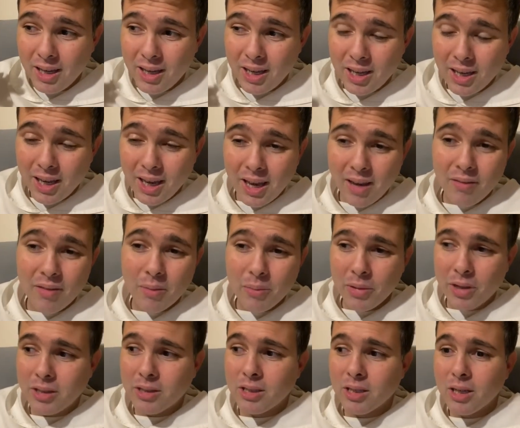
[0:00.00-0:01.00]
gave them
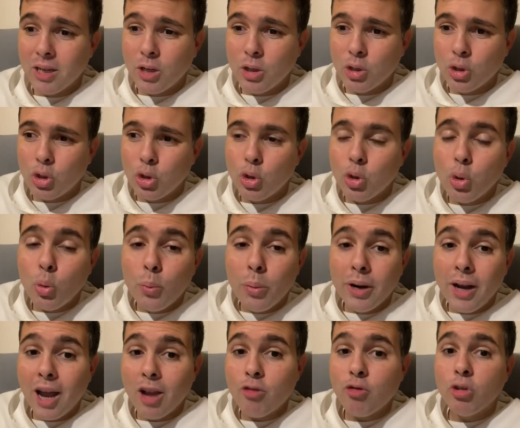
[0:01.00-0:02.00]
this
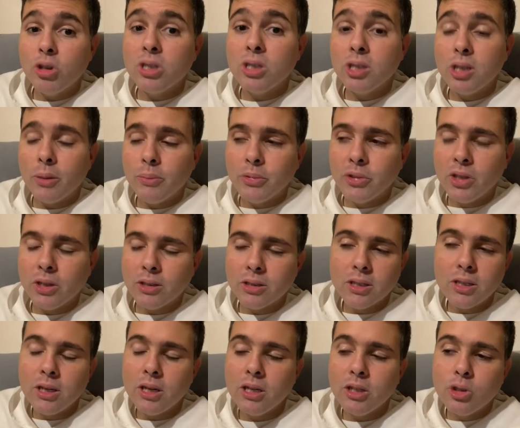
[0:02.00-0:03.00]
supernatural substance,
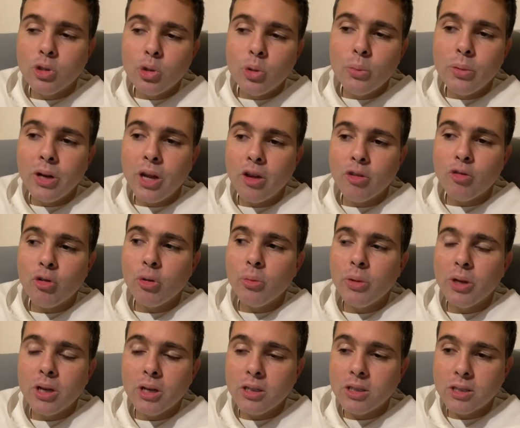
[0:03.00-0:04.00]
and it's supernatural
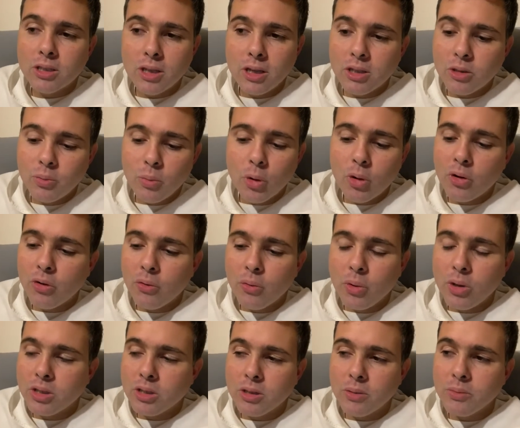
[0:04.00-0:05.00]
because, as Book of
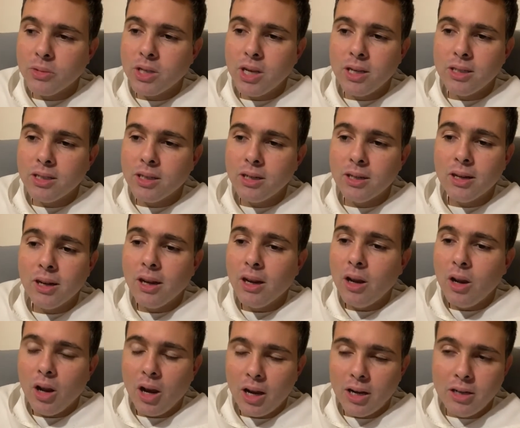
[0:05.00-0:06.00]
Wisdom says that,
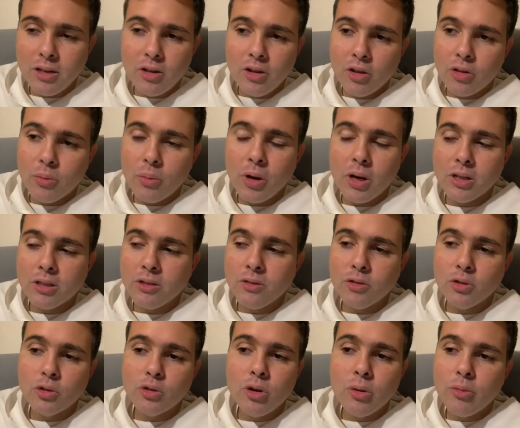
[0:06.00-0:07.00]
and in the other parts of the
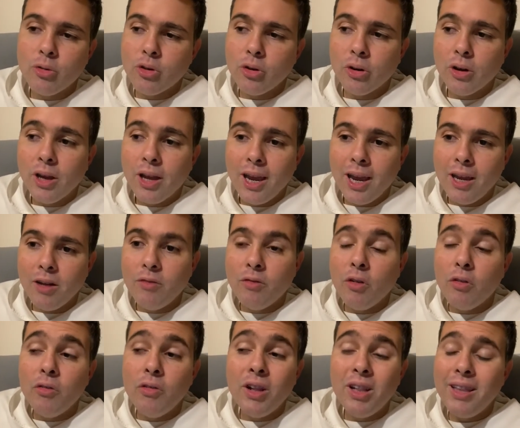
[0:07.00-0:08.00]
scripture, it
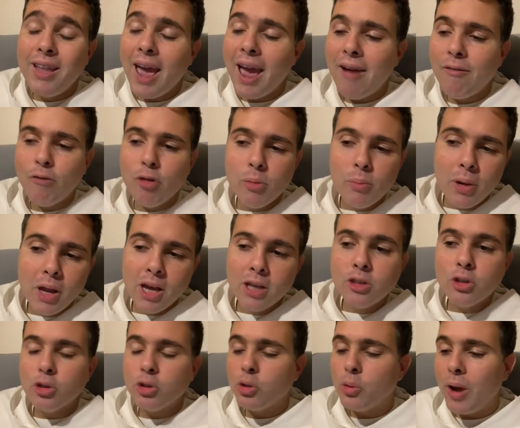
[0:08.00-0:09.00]
fulfilled every
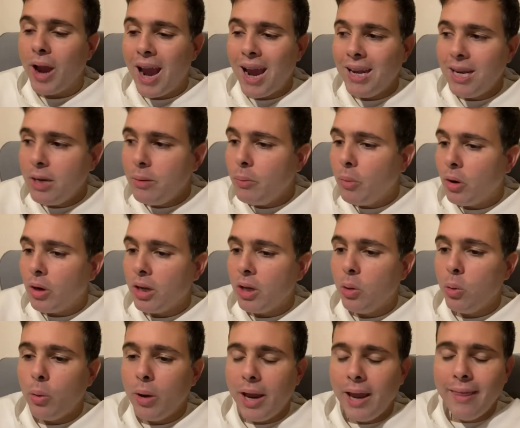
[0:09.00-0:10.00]
pleasure. So anybody
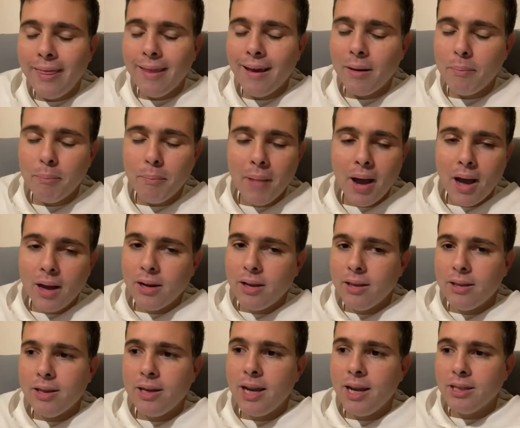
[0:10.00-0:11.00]
who ate that manna in
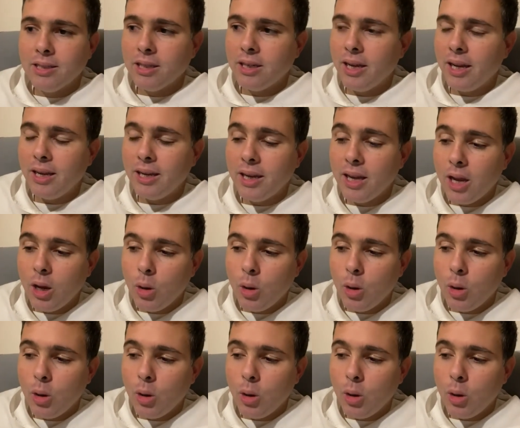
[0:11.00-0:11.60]
the desert, it